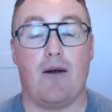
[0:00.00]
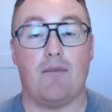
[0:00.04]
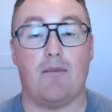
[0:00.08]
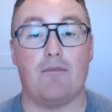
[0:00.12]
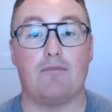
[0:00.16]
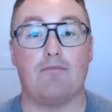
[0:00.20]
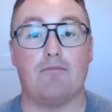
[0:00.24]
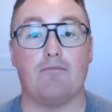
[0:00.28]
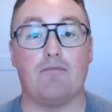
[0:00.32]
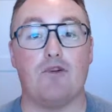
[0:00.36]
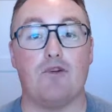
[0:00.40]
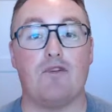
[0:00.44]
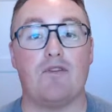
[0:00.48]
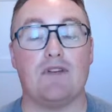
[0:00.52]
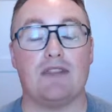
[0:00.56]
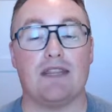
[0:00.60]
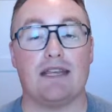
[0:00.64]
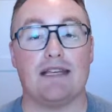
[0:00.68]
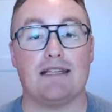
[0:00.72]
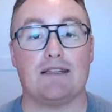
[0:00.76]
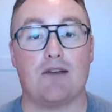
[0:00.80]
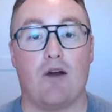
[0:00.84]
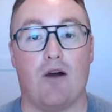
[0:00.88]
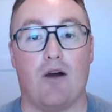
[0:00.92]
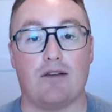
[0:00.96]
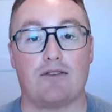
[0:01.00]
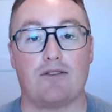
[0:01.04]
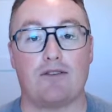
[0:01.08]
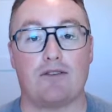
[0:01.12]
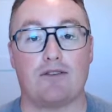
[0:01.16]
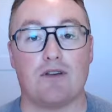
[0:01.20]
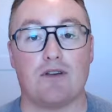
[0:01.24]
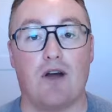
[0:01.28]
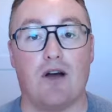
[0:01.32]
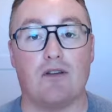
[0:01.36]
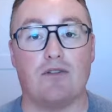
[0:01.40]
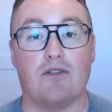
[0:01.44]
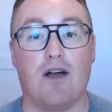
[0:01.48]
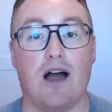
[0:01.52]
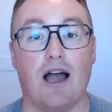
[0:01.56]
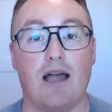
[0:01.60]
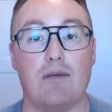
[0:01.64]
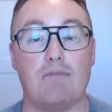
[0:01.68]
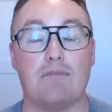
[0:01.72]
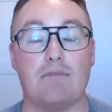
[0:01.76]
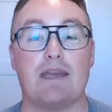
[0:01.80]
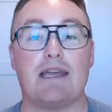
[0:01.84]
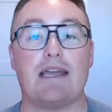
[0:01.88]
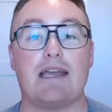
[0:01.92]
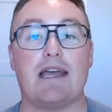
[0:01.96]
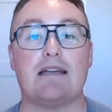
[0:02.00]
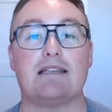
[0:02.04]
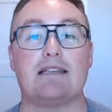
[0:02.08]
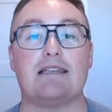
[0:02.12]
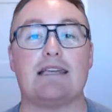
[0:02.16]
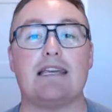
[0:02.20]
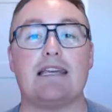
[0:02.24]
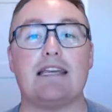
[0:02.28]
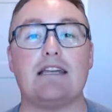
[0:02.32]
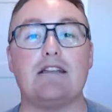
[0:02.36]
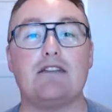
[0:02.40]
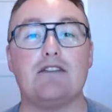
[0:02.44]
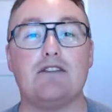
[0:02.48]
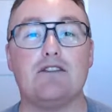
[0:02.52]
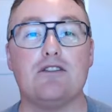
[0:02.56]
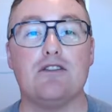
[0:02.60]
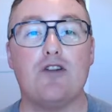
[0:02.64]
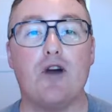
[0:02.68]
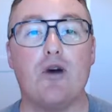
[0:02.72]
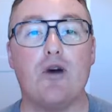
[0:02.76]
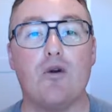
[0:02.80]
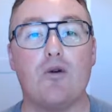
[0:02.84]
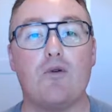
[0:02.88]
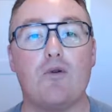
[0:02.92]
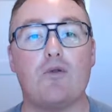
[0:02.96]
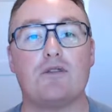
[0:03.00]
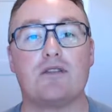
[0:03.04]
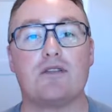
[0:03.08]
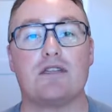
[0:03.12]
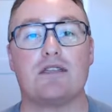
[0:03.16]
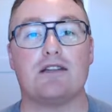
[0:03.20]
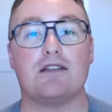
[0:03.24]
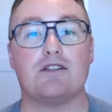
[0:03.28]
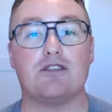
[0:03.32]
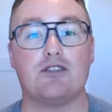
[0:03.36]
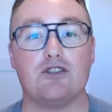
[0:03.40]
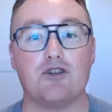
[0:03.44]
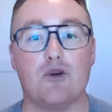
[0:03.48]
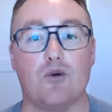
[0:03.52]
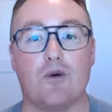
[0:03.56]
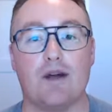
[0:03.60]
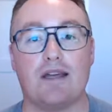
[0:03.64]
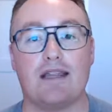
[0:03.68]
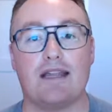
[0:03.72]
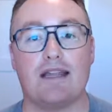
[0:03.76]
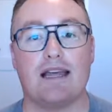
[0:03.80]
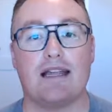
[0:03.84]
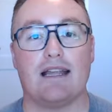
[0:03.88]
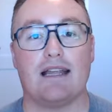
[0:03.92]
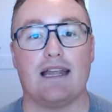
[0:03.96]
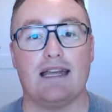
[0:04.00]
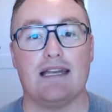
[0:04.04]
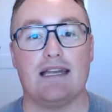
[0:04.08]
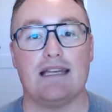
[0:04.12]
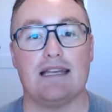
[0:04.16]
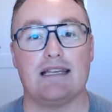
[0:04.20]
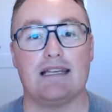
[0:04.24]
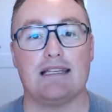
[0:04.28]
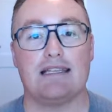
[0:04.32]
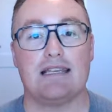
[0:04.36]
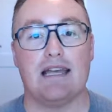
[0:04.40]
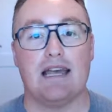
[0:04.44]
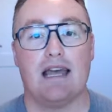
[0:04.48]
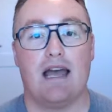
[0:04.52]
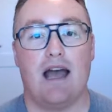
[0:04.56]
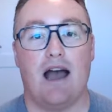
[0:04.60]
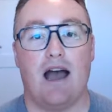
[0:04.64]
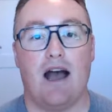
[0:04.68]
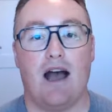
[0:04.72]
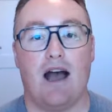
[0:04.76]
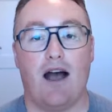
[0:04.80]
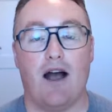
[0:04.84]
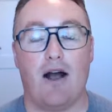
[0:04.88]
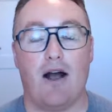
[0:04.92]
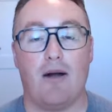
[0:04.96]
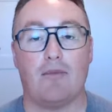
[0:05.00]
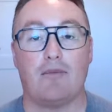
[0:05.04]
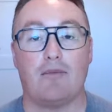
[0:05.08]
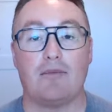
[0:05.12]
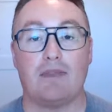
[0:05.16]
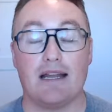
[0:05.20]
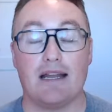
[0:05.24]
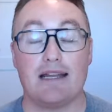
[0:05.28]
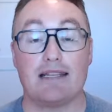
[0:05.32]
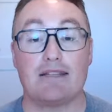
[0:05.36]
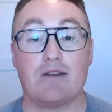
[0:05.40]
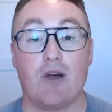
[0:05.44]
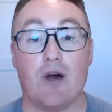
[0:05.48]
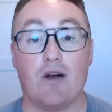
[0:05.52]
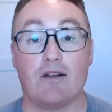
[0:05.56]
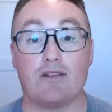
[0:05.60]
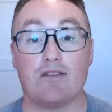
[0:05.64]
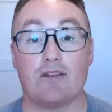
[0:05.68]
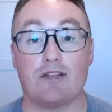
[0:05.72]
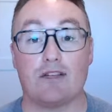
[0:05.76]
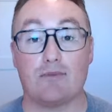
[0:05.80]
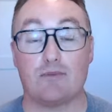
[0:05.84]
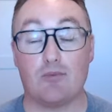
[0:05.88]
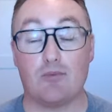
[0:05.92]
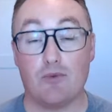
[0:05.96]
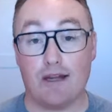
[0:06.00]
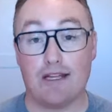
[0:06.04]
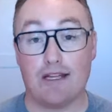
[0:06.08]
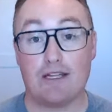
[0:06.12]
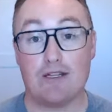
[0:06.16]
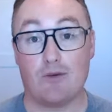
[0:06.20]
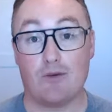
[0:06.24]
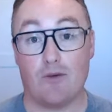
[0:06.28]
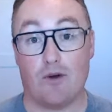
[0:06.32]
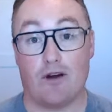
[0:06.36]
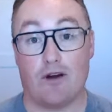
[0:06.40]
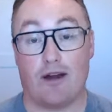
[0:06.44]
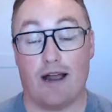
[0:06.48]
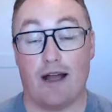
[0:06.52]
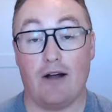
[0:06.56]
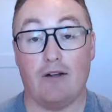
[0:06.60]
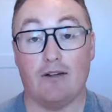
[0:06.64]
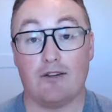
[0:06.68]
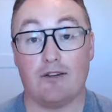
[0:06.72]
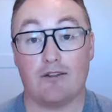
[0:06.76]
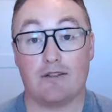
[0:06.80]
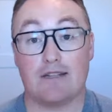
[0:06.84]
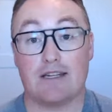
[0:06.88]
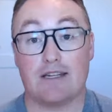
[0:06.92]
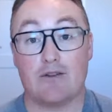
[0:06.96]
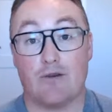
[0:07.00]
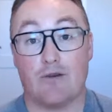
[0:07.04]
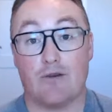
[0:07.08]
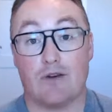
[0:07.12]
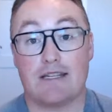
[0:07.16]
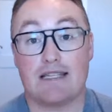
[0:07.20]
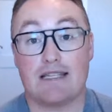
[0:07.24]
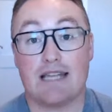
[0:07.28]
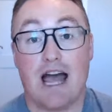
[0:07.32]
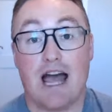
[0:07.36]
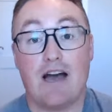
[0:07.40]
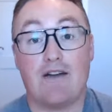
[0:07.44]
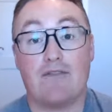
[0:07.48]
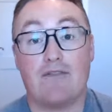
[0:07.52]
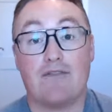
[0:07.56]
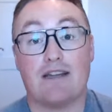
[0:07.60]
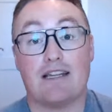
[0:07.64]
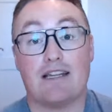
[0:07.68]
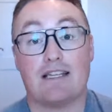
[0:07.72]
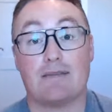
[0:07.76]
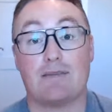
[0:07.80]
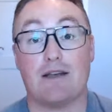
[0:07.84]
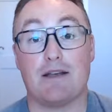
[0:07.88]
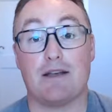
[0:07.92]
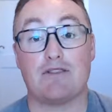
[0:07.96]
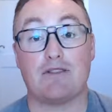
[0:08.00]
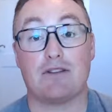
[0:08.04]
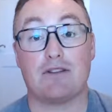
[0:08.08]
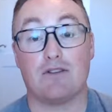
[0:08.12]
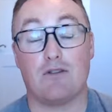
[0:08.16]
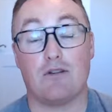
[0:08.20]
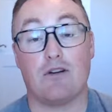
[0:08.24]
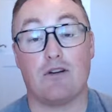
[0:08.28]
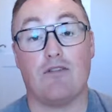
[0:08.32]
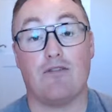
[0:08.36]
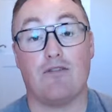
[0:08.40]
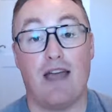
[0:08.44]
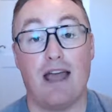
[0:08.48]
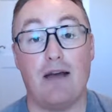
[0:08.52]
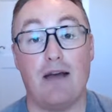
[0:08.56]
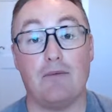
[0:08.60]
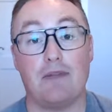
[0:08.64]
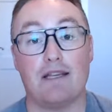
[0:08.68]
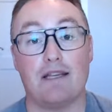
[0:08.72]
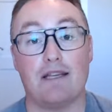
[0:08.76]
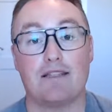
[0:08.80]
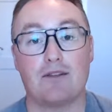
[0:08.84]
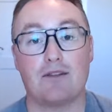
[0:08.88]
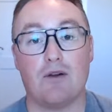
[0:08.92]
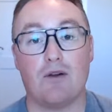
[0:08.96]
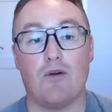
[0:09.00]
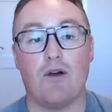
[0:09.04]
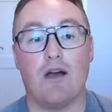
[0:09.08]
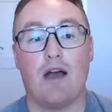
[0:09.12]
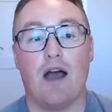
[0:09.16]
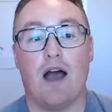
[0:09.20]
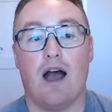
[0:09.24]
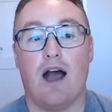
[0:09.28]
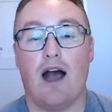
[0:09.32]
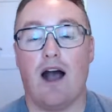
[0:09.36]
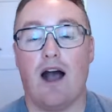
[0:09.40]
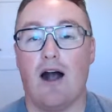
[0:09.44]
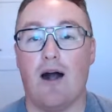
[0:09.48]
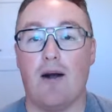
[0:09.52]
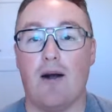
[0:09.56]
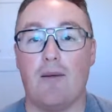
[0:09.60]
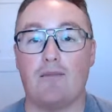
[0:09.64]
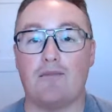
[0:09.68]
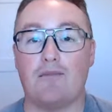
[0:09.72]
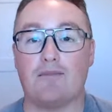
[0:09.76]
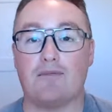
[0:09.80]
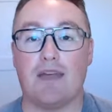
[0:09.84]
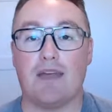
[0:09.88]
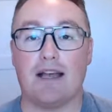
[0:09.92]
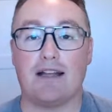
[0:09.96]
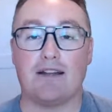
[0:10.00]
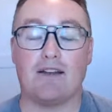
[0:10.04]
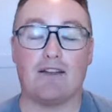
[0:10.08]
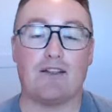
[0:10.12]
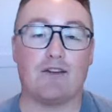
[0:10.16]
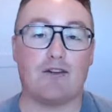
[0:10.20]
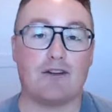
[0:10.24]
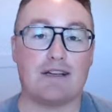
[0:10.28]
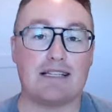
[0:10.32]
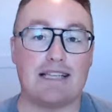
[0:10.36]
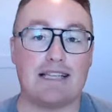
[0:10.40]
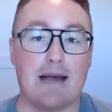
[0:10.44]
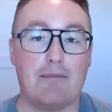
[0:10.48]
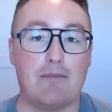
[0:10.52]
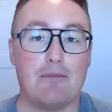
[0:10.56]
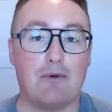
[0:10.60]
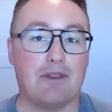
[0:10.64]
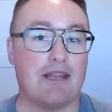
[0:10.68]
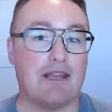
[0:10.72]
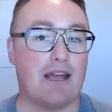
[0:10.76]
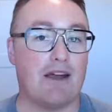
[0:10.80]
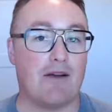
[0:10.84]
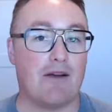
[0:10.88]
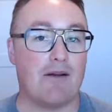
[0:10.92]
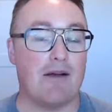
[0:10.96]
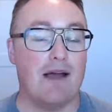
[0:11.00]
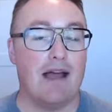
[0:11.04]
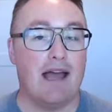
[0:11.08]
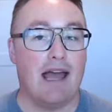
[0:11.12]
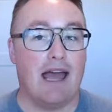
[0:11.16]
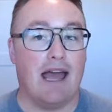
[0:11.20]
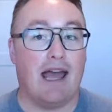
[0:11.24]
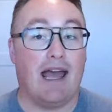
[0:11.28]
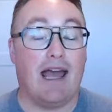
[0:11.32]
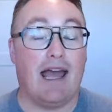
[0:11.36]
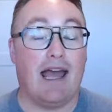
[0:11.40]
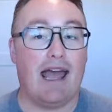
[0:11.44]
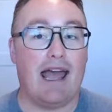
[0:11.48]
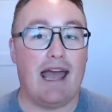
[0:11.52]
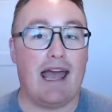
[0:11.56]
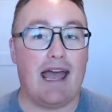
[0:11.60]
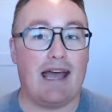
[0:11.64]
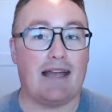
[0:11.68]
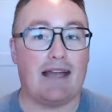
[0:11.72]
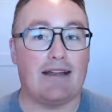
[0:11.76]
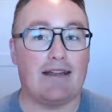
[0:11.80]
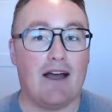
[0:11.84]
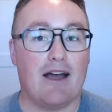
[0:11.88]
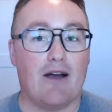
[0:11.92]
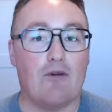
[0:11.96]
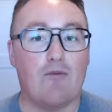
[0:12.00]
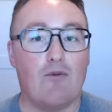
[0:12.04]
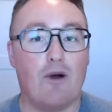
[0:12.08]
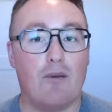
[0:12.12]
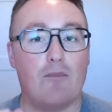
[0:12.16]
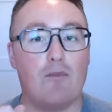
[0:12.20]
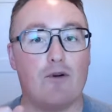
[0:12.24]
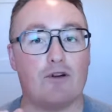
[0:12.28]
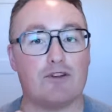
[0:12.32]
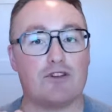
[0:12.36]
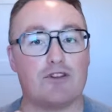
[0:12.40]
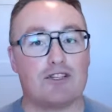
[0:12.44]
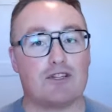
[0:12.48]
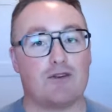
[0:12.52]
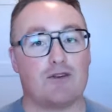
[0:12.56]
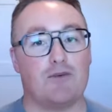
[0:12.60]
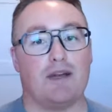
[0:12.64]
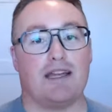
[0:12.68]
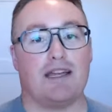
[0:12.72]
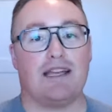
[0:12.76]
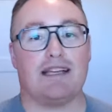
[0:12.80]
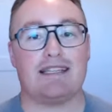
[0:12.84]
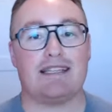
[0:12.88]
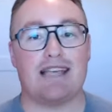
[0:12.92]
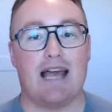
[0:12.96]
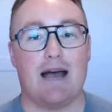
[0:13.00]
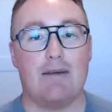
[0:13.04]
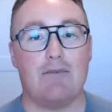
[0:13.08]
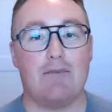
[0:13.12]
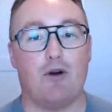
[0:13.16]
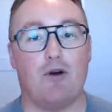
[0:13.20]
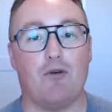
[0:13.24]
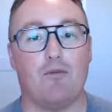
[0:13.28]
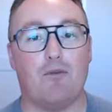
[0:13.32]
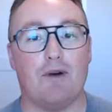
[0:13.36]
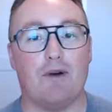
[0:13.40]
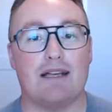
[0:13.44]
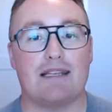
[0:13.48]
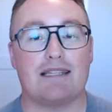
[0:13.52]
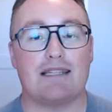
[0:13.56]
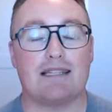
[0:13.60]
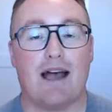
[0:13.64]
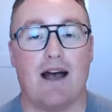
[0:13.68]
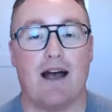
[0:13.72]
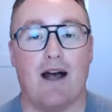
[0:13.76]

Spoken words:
moving these concerts online because he knows the joy that his concerts bring to our elders and to our staff, and especially to our families. So another example there. And one more just quick example was